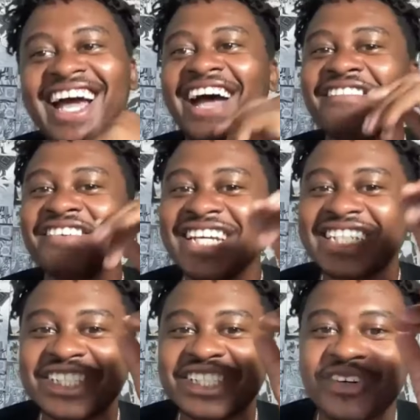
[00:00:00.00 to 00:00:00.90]
i feel
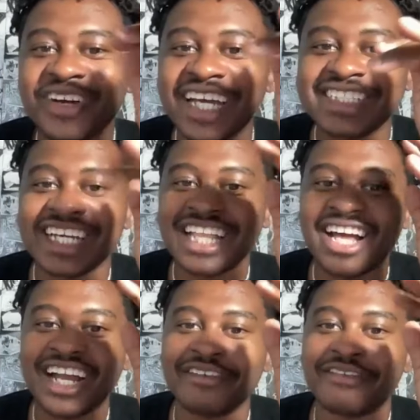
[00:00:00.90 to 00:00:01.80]
like this show has like a
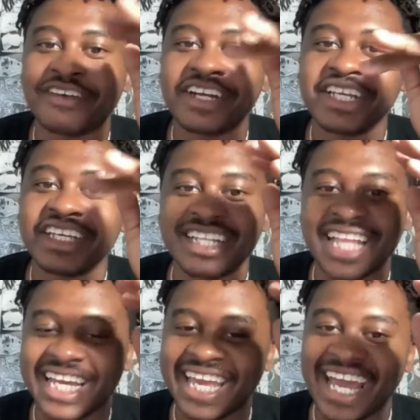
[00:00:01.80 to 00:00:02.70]
lot of funny
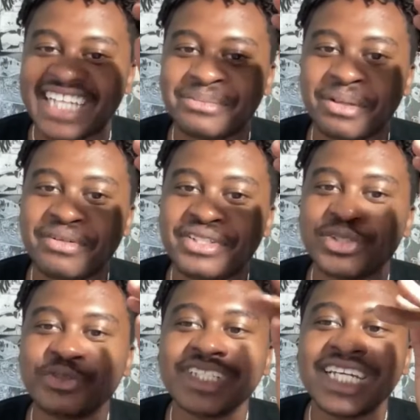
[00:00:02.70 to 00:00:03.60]
like cast members
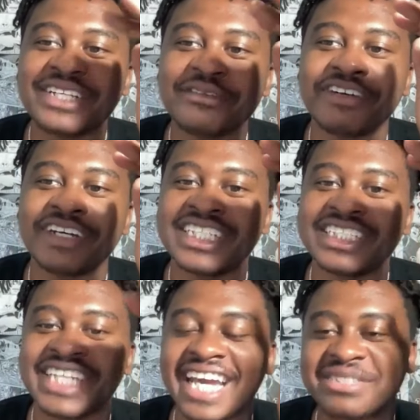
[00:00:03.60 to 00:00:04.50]
who's like the
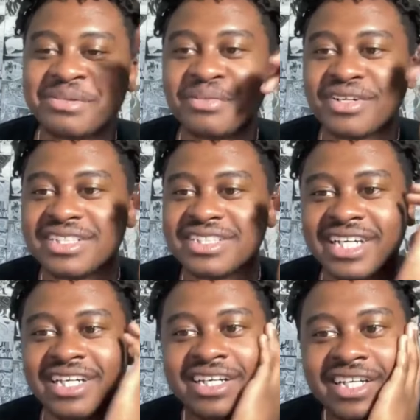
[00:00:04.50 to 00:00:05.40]
funniest cast member on
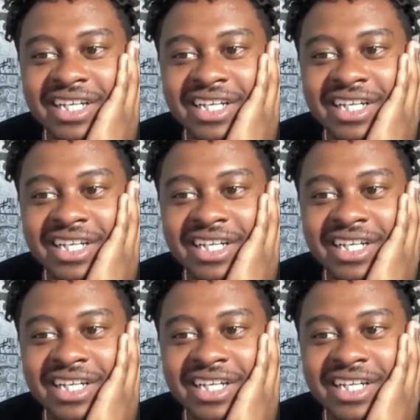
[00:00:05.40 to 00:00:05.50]
set